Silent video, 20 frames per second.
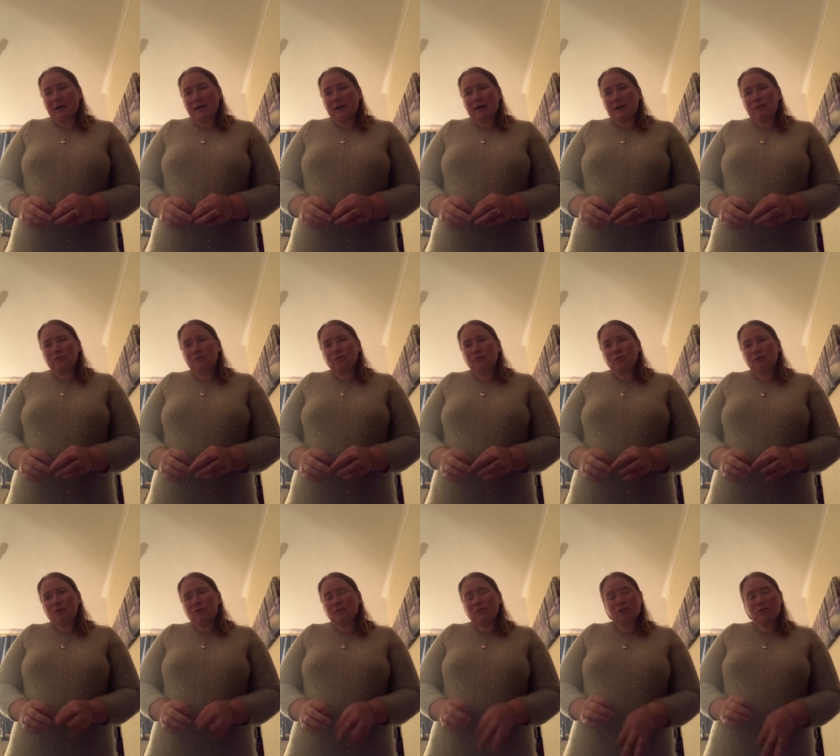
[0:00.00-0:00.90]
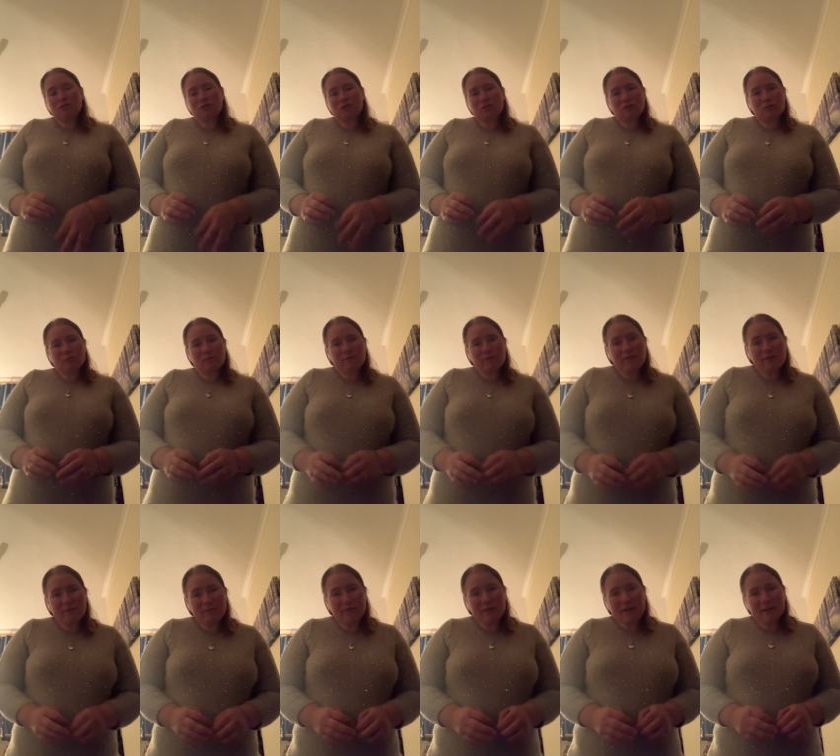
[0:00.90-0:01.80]
I don't know, there's just
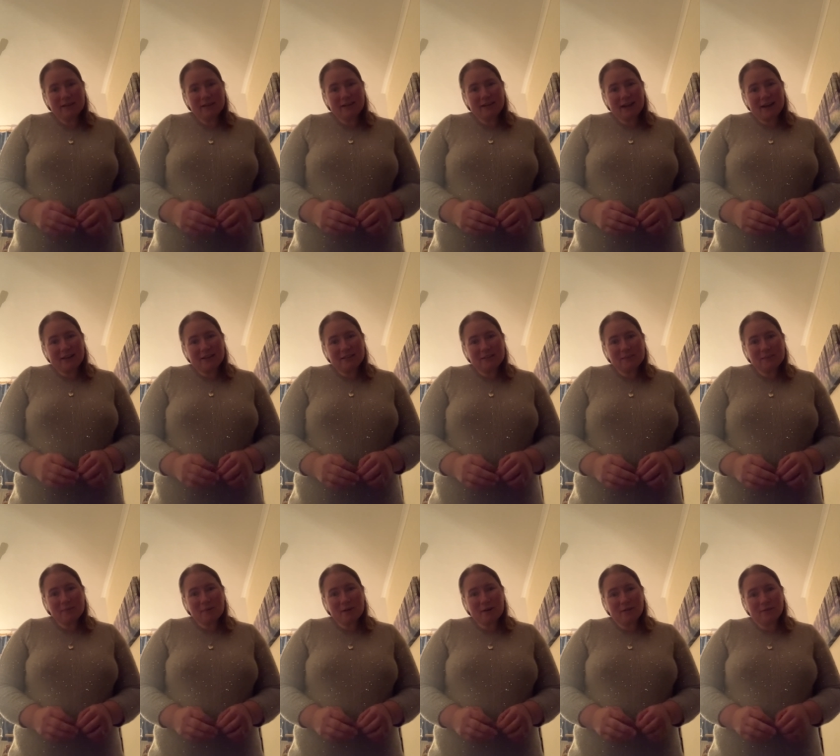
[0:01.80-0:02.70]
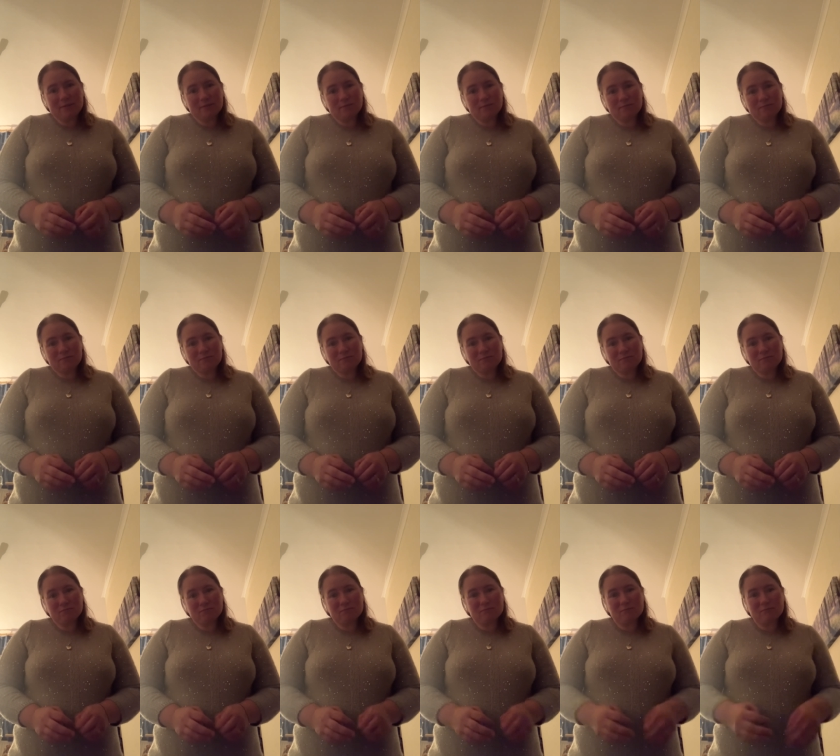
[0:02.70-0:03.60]
something really nice about
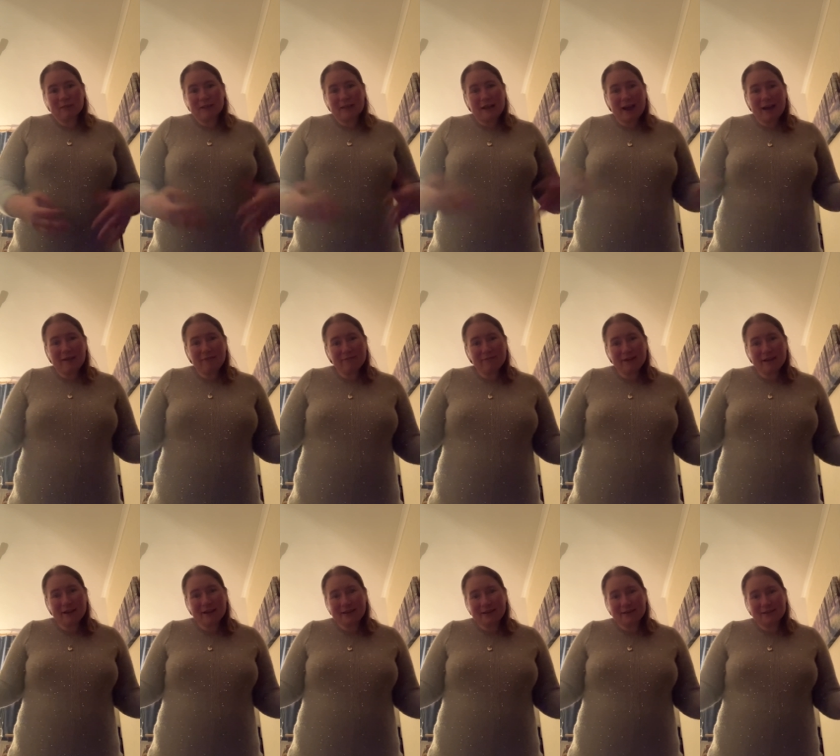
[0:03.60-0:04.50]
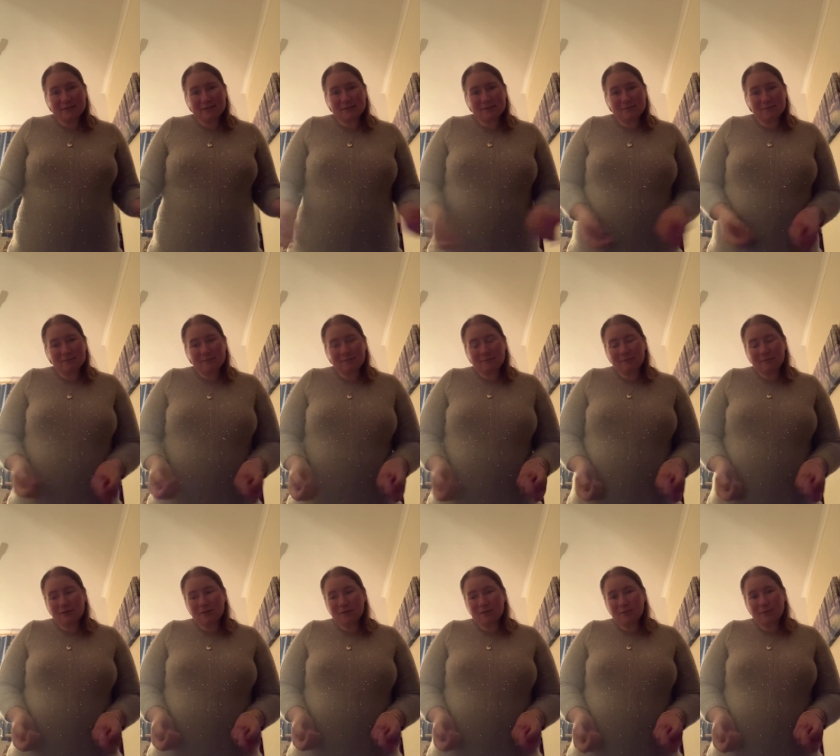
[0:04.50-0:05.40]
cafes,
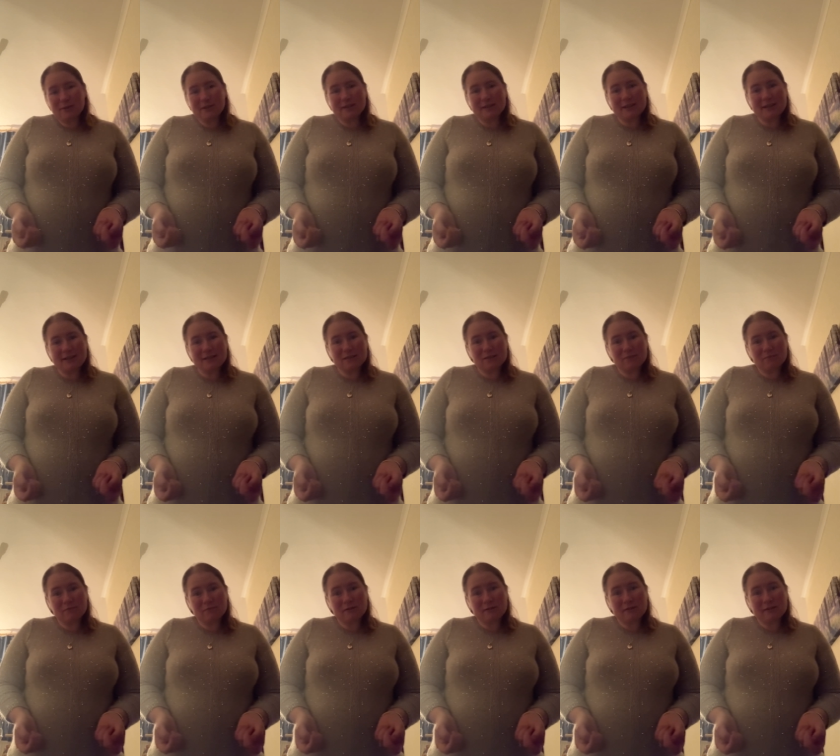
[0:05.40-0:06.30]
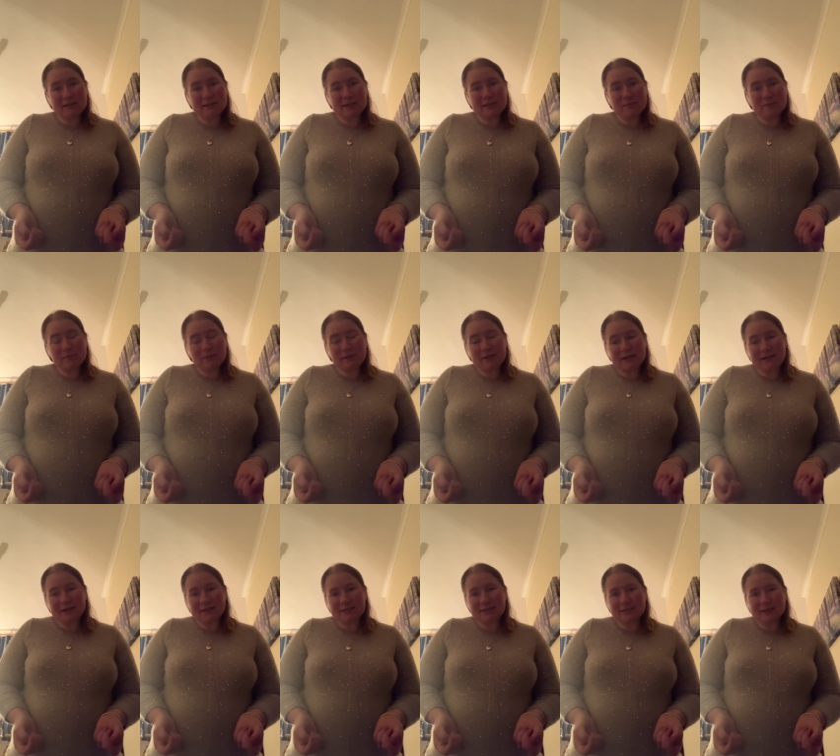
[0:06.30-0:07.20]
you know, in these these
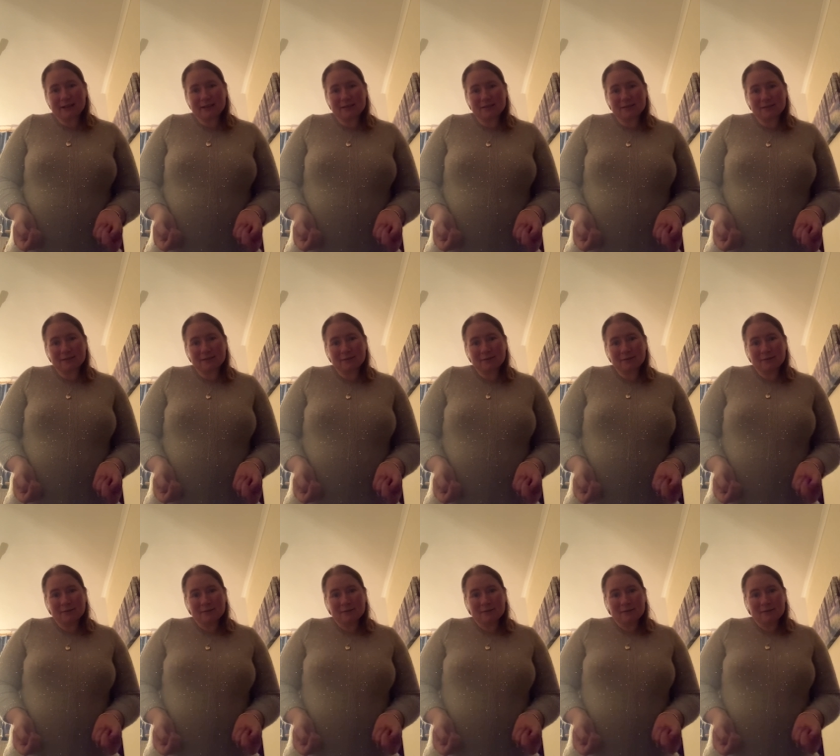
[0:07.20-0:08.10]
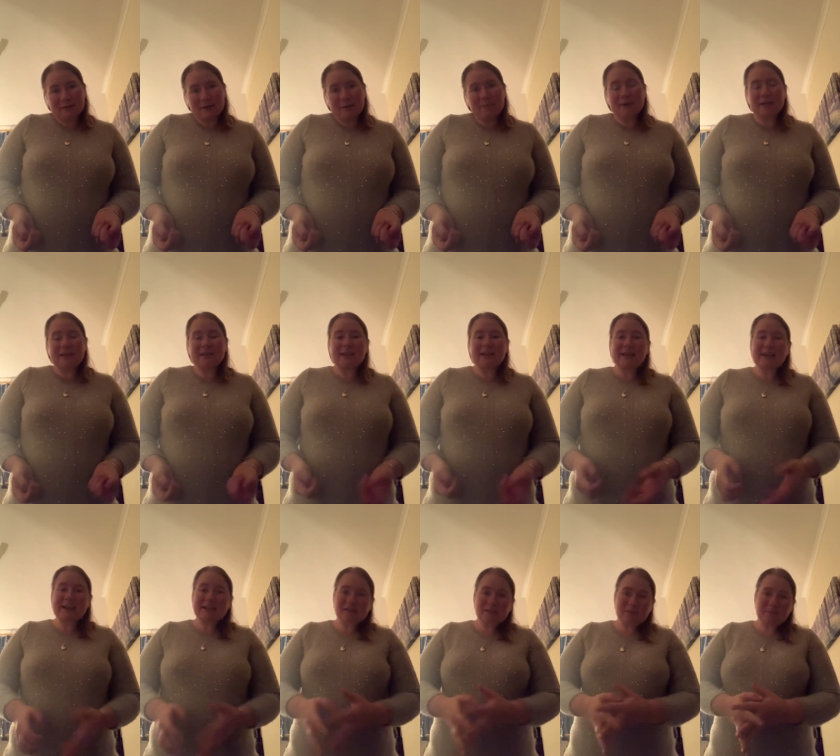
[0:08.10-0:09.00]
places I mean,
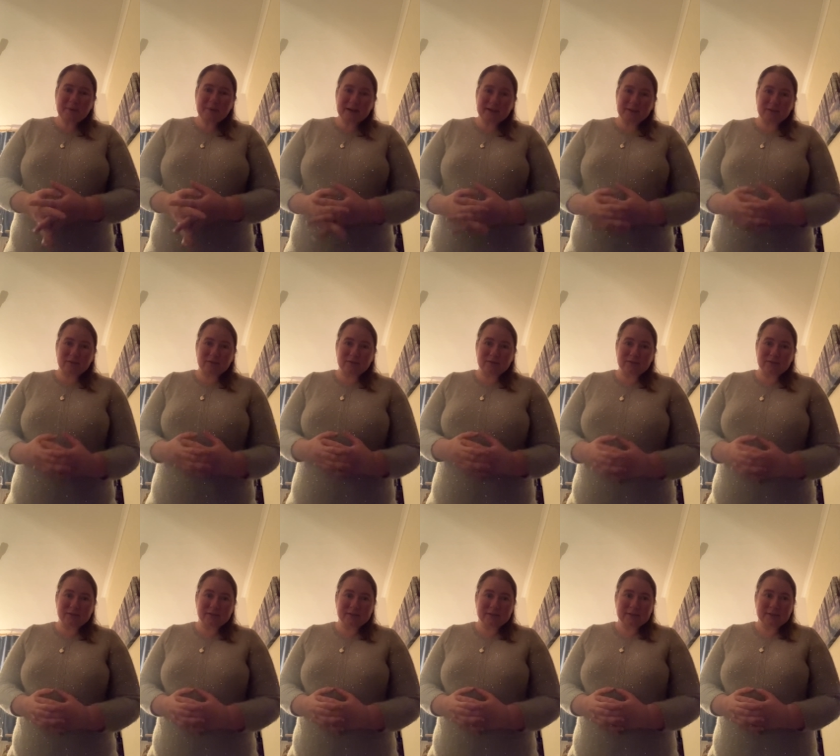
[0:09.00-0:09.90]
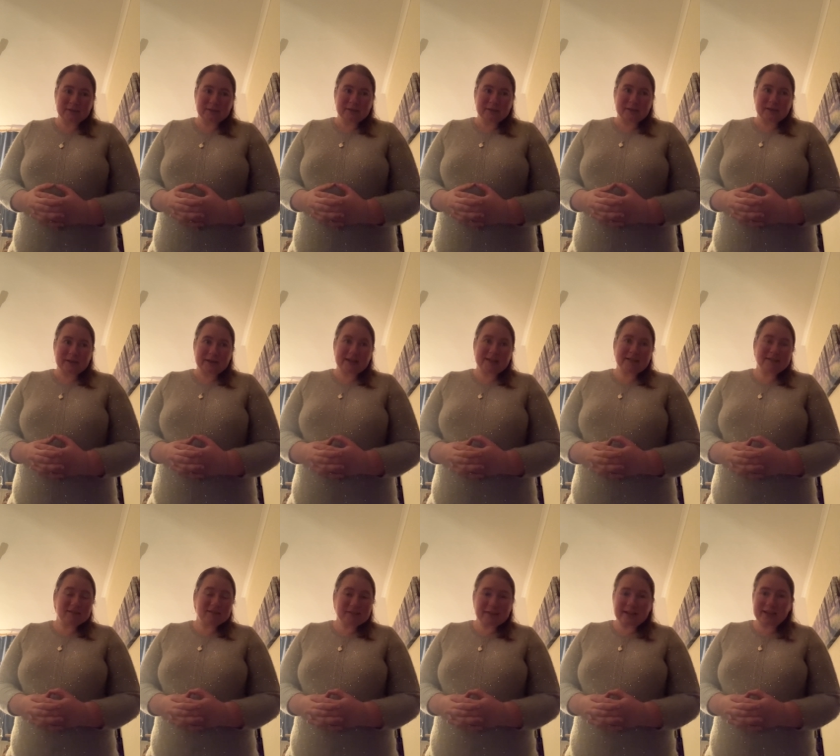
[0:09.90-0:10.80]
Edna Mills
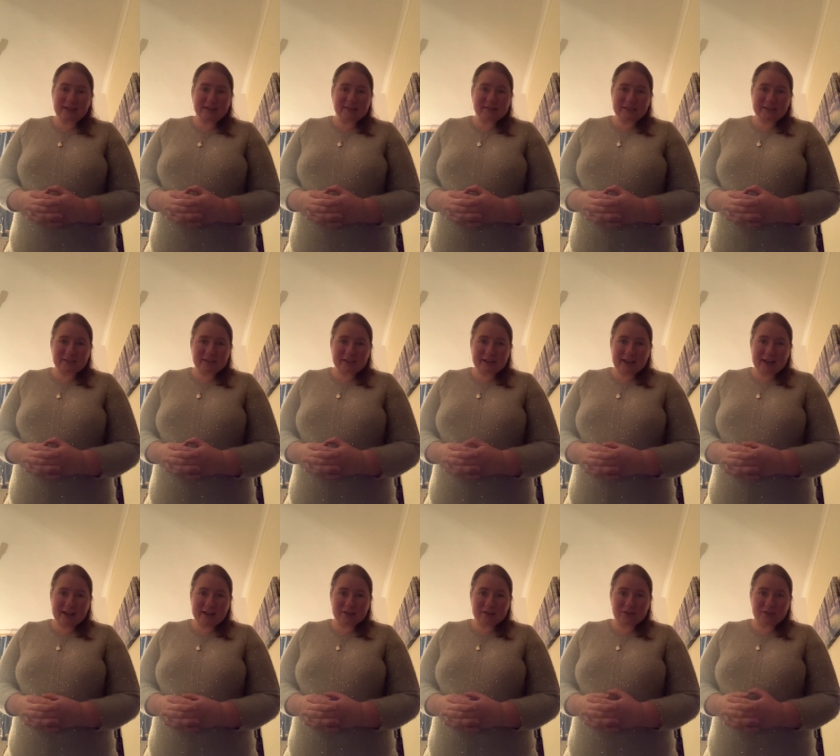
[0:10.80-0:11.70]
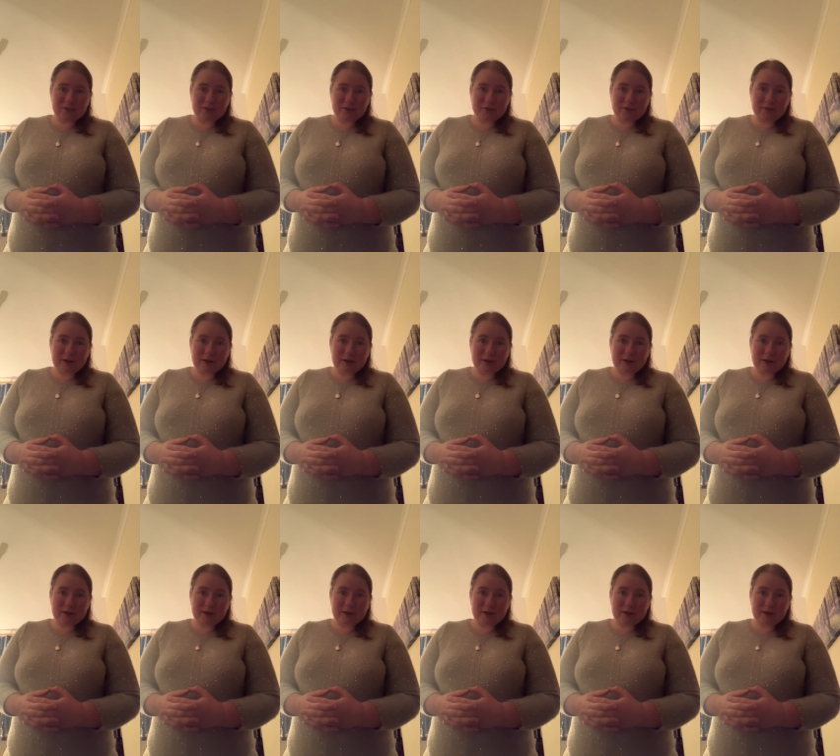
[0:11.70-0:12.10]
isn't easy to get to.